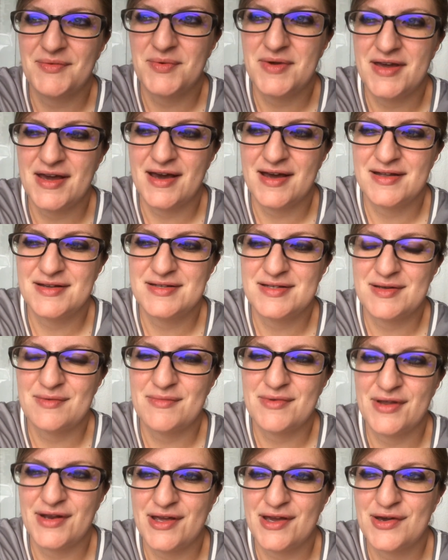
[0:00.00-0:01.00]
We had
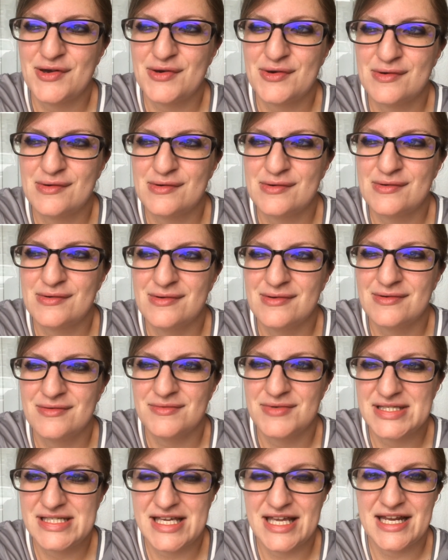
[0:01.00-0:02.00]
somebody who
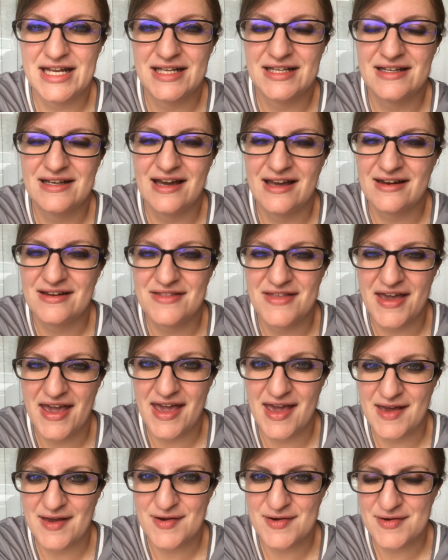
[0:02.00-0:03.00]
was getting kind of the
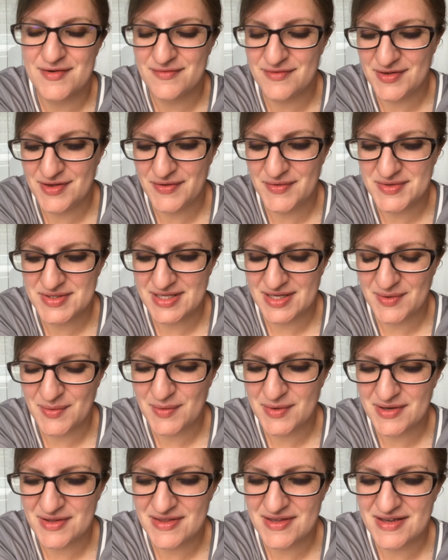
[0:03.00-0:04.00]
hang of using
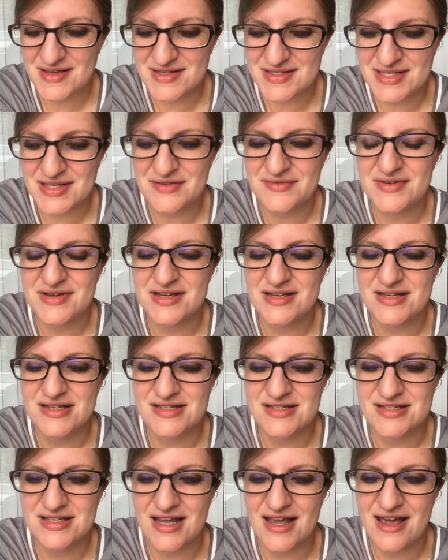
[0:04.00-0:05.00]
one of the
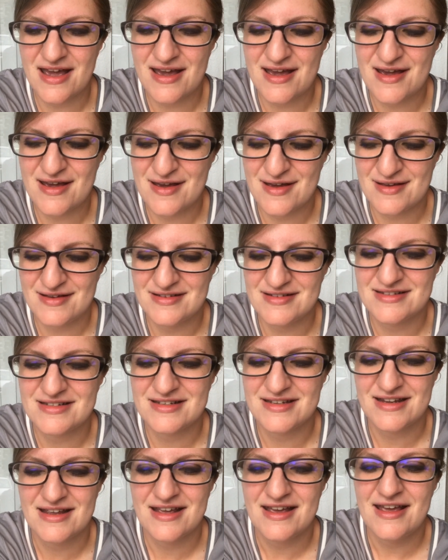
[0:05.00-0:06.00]
ECVs
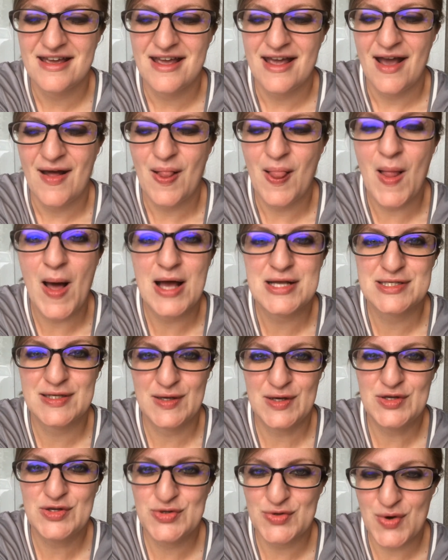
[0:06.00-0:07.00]
and lost
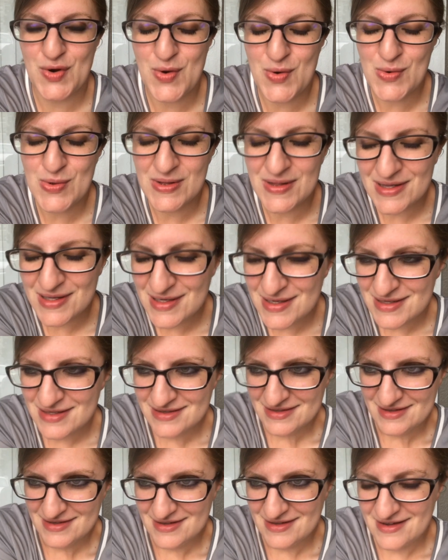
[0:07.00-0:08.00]
control.
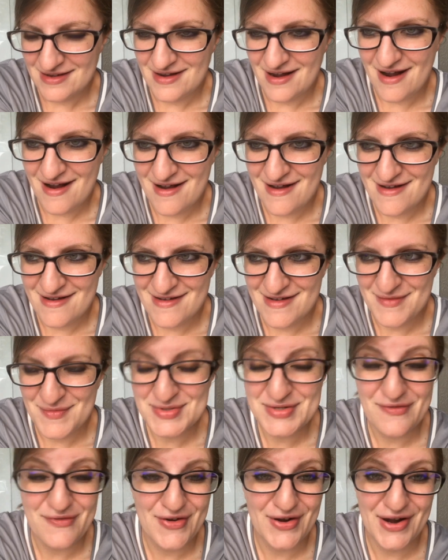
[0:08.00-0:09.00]
It
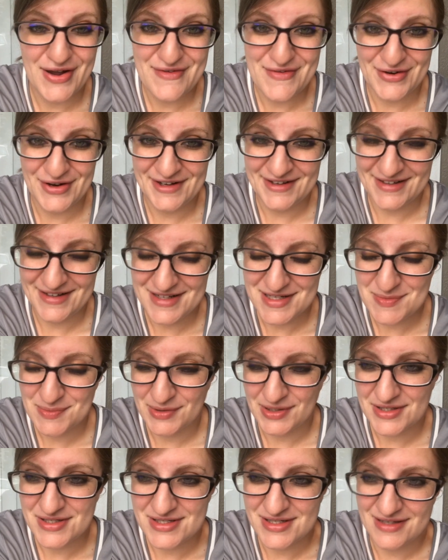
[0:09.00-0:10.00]
was a very, very nice
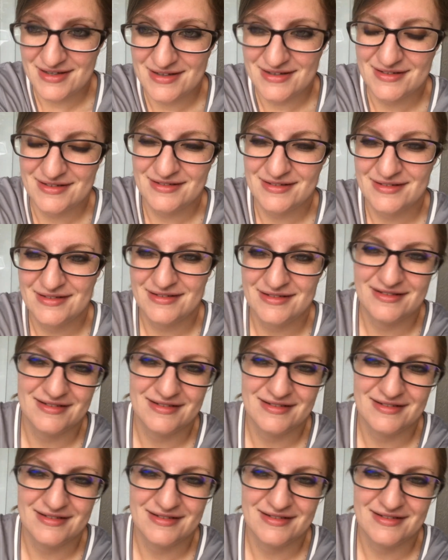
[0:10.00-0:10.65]
person.